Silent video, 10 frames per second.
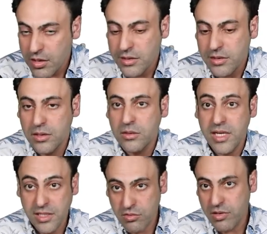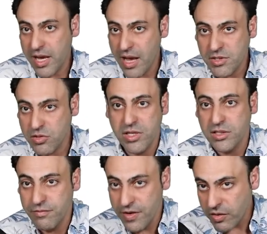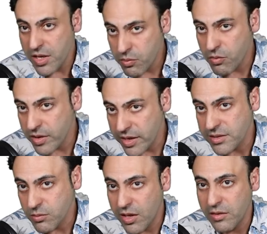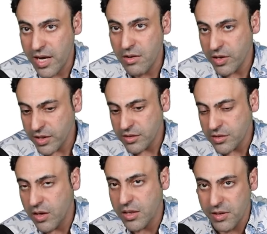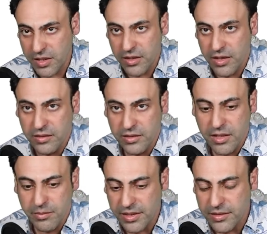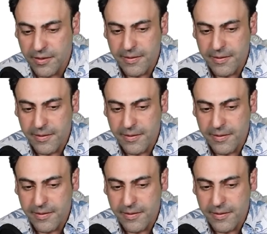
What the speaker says: So stereochemistry is very important as well, and we're going to talk about it in a little bit.